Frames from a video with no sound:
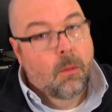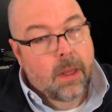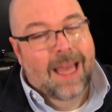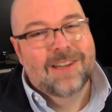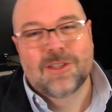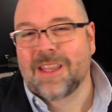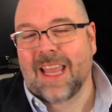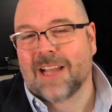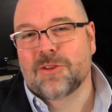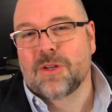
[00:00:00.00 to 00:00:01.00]
Well, actually,
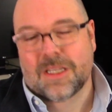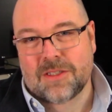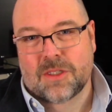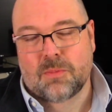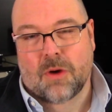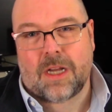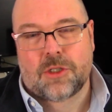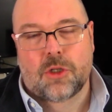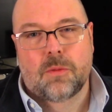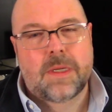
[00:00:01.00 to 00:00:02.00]
the answer doesn't
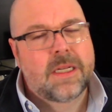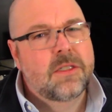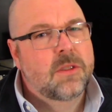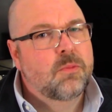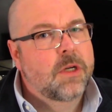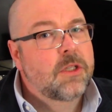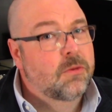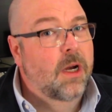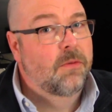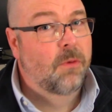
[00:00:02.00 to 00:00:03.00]
surprise you because it's pretty
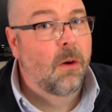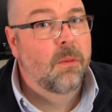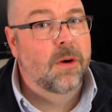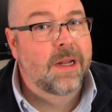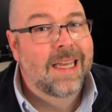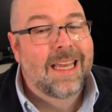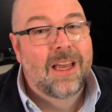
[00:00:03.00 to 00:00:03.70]
straightforward.